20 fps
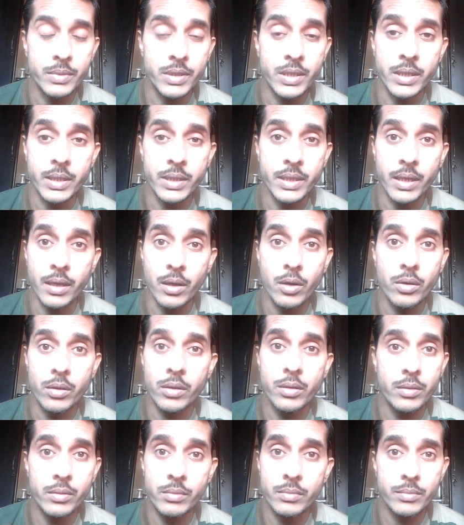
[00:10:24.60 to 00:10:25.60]
they cannot
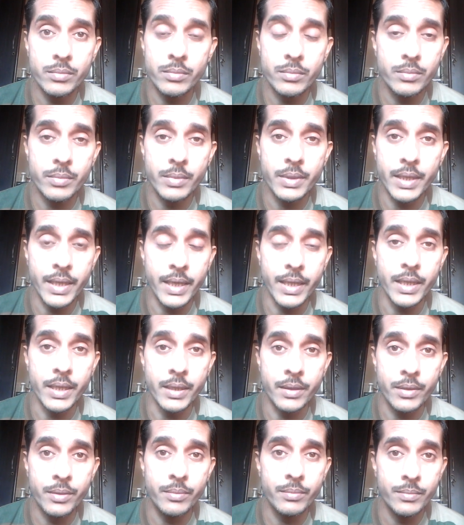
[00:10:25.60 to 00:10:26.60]
take
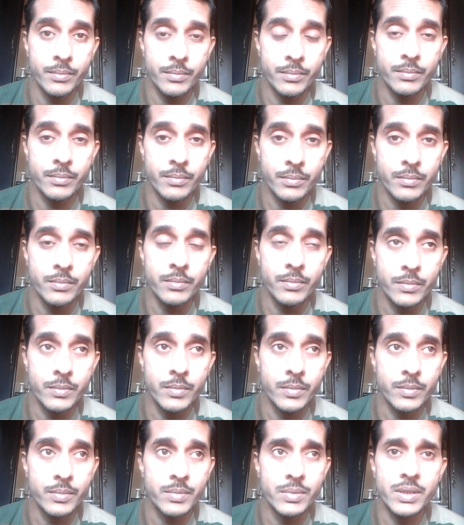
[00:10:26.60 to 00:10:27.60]
it,
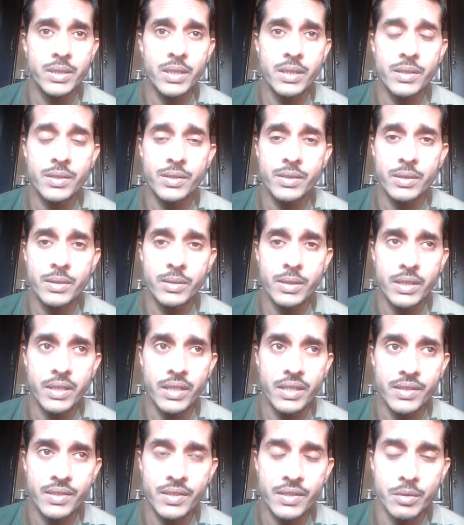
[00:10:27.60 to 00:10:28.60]
just
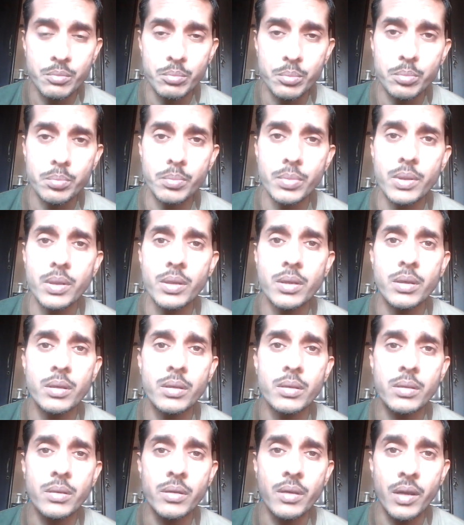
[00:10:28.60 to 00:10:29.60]
in a simple
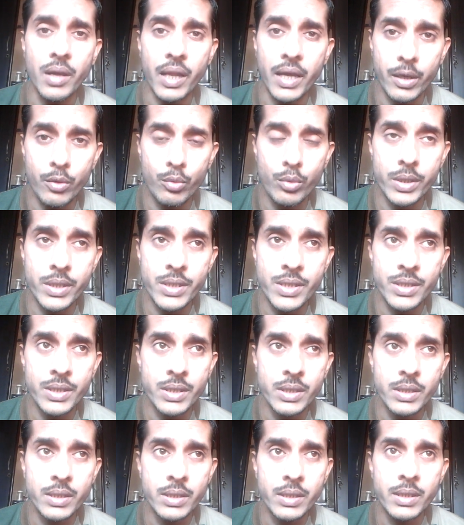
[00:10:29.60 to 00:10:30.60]
language.
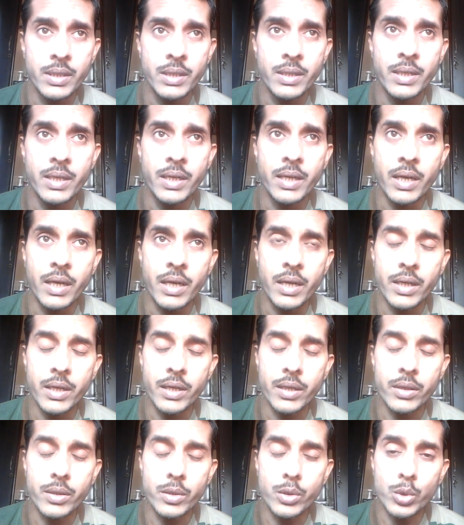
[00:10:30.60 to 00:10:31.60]

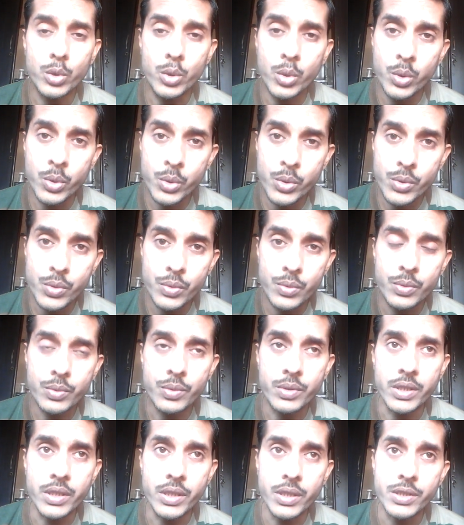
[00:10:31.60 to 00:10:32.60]
And those
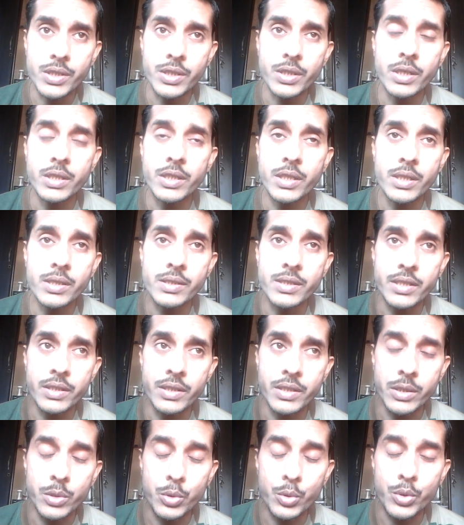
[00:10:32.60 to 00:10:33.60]
dinacharyas
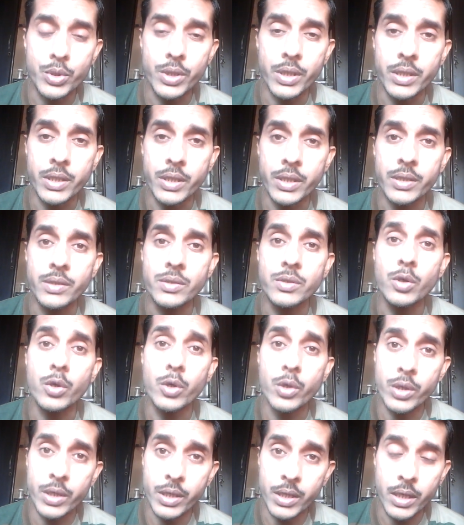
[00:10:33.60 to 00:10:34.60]
and ritucharyas
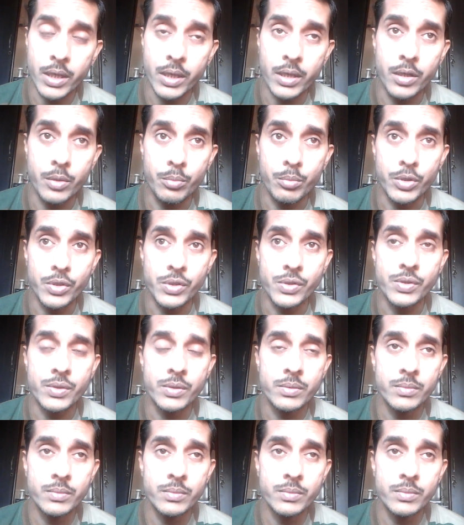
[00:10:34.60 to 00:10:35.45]
or kriyakarmas